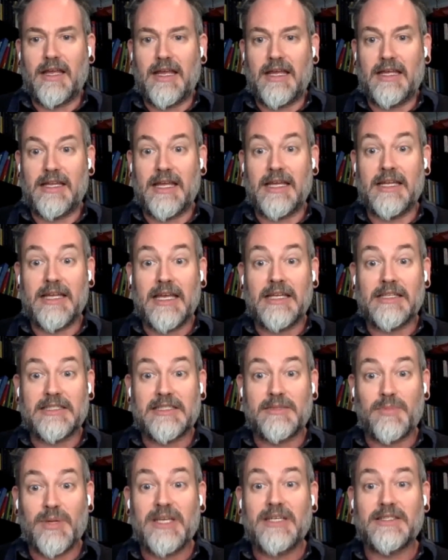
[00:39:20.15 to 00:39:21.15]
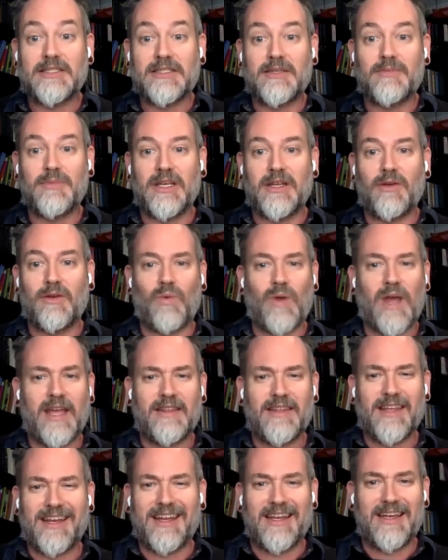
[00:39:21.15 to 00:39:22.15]
it speaks to me in a way
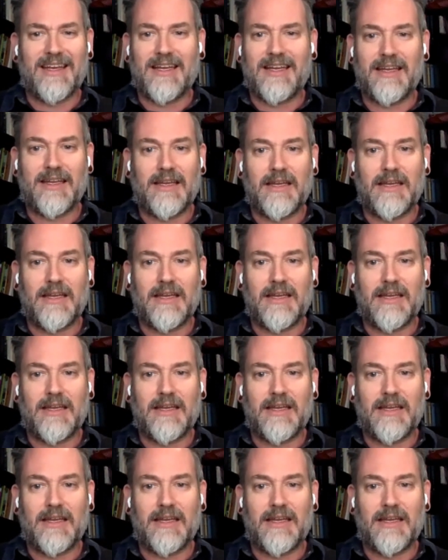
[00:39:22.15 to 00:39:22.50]
that it